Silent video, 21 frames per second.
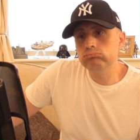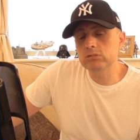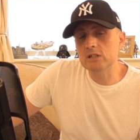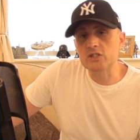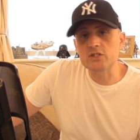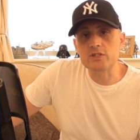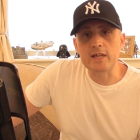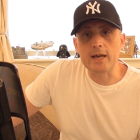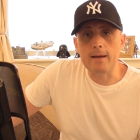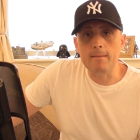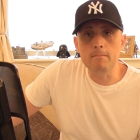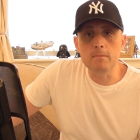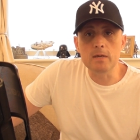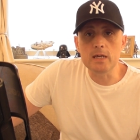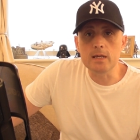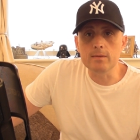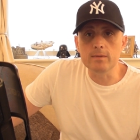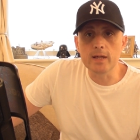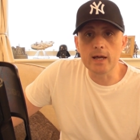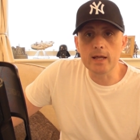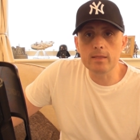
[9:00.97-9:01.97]
does that
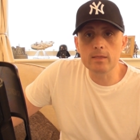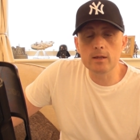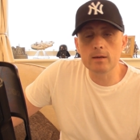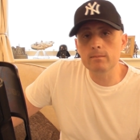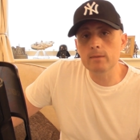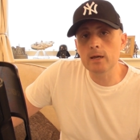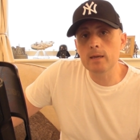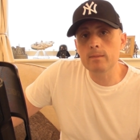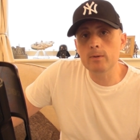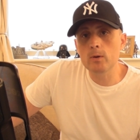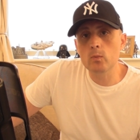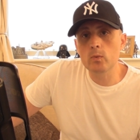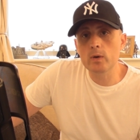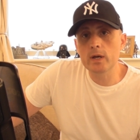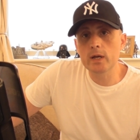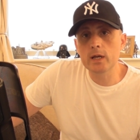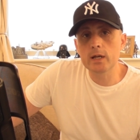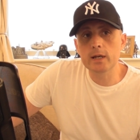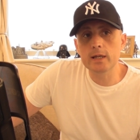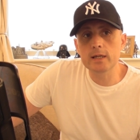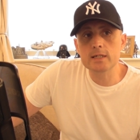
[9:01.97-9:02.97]
mean then that maybe we're
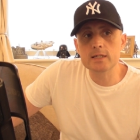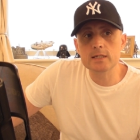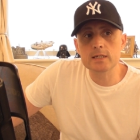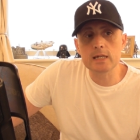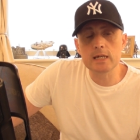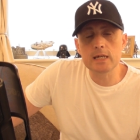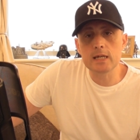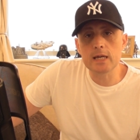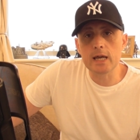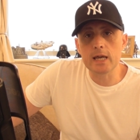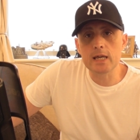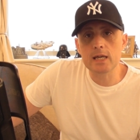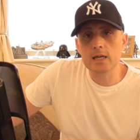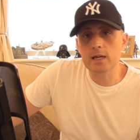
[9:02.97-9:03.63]
going to see a